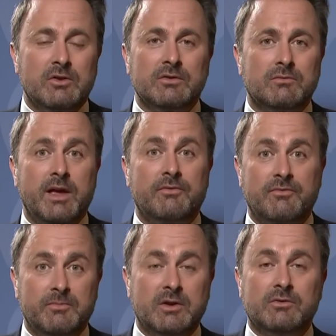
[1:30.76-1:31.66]
be honest, we
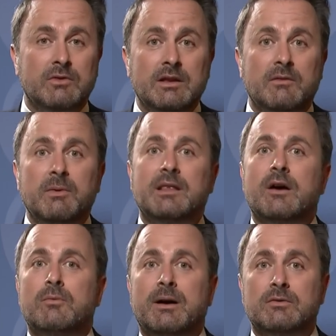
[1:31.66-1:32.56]
have because we didn't speak
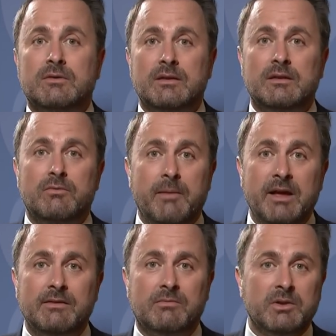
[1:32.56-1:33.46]
now about the, the
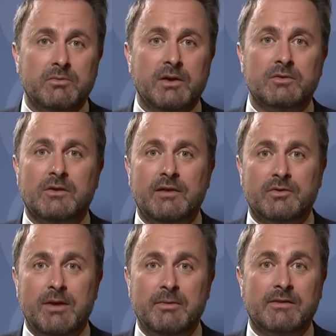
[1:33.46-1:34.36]
rebates, but we also
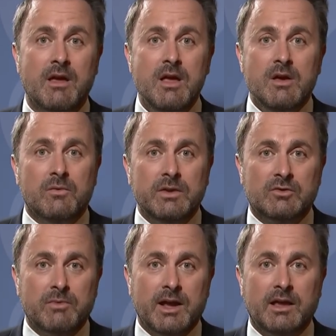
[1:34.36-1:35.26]
have the rebates
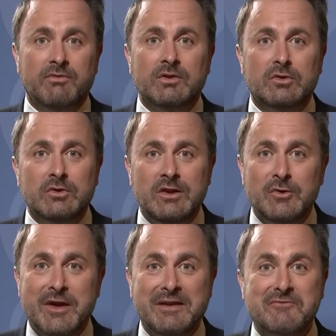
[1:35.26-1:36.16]
which were given to the
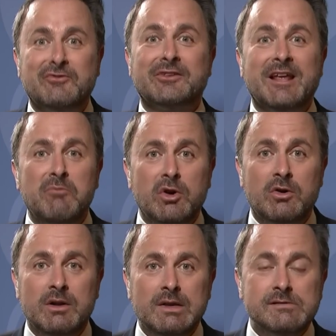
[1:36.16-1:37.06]
UK in
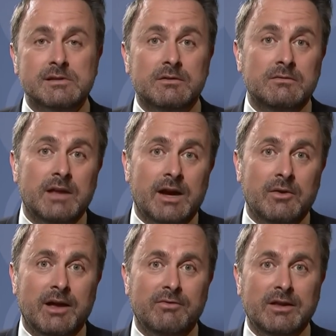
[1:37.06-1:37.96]
Fontainebleau. So
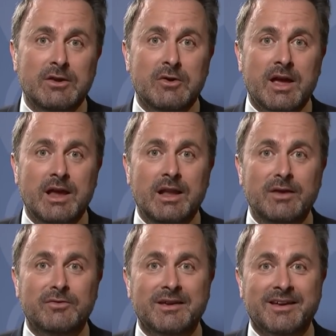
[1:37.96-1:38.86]
now having the UK
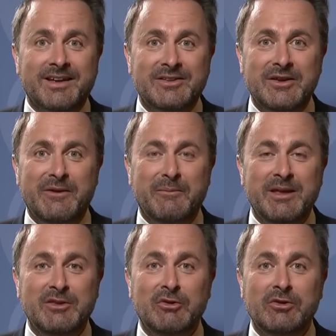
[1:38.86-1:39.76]
leaving uh, the
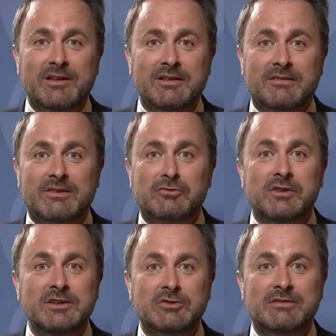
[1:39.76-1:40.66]
European Union, it's
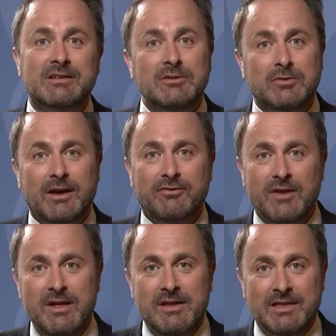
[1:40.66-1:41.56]
strange still to
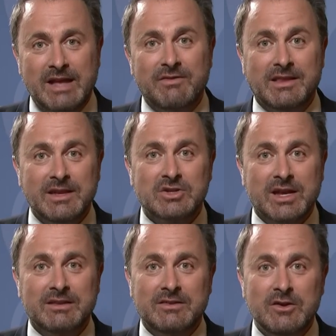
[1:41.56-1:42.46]
have an advantage
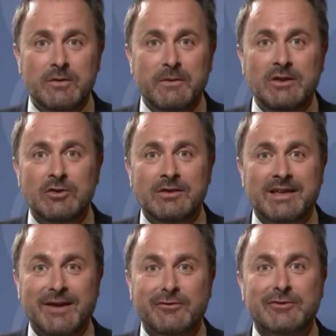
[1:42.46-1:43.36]
that the European Union
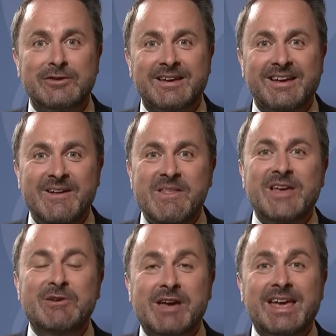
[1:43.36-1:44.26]
gave to the,
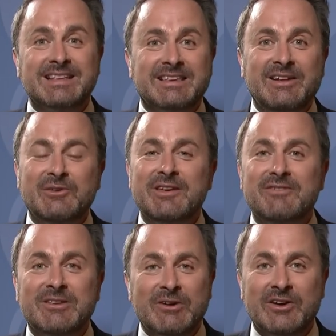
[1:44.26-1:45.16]
the UK and still to
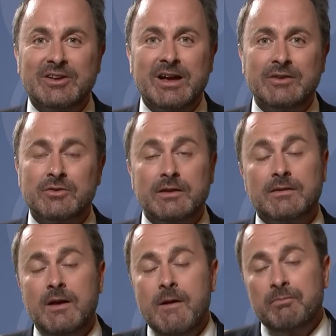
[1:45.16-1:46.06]
give it to other
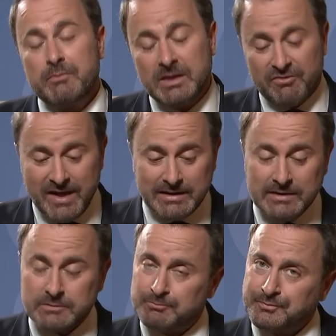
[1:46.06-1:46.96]
countries. But the fact
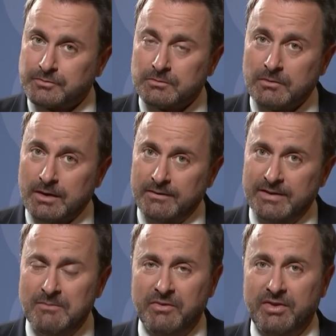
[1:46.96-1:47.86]
is
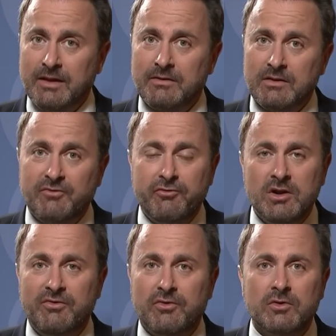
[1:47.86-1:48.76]
some things. The
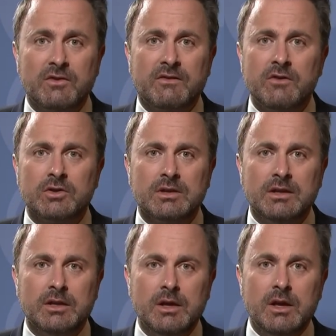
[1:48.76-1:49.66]
frugal force, it's not
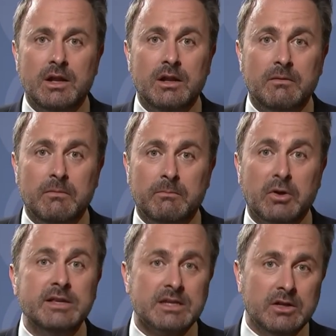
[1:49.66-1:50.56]
an
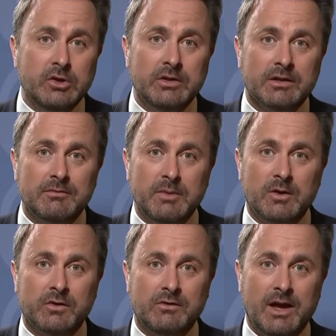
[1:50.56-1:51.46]
political union
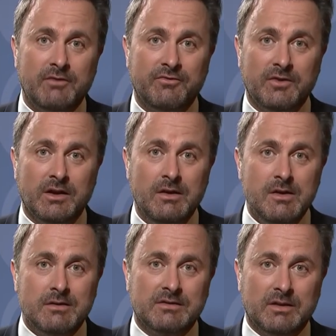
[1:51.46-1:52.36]
because you have uh,
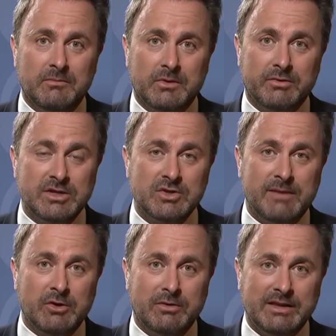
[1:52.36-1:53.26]
some Christian
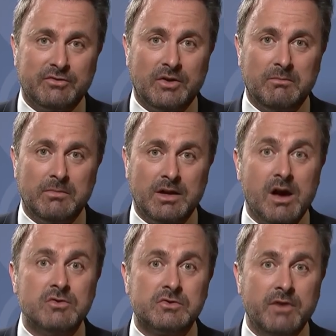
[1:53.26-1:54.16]
Democrats from uh,
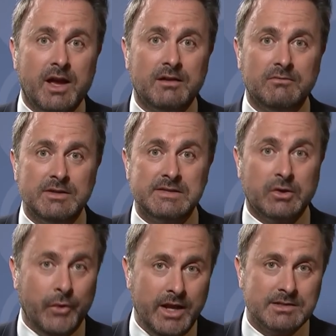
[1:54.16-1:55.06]
Austria with the
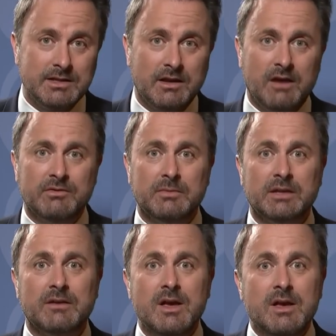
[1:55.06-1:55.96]
Greens in the
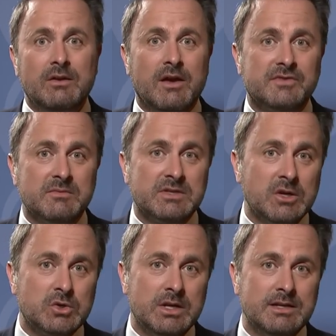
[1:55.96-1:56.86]
government, you have some
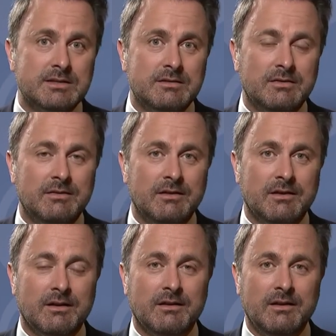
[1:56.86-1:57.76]
socialists
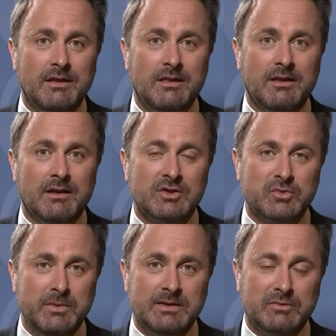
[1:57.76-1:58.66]
uh, in uh,
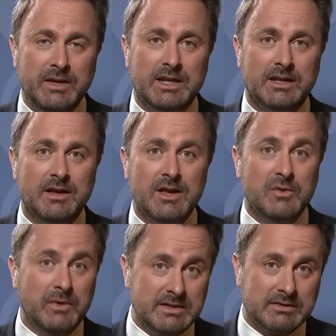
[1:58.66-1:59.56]
Sweden
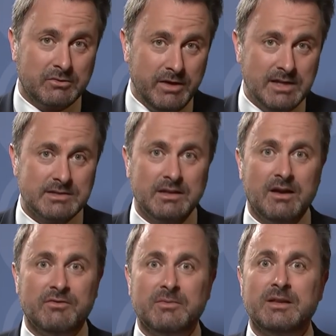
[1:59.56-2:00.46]
with Greens in the
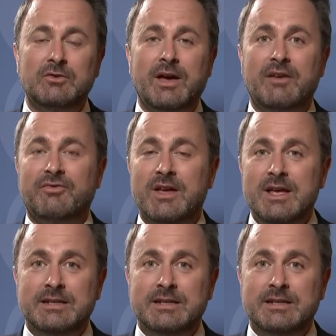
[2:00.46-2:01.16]
government, you have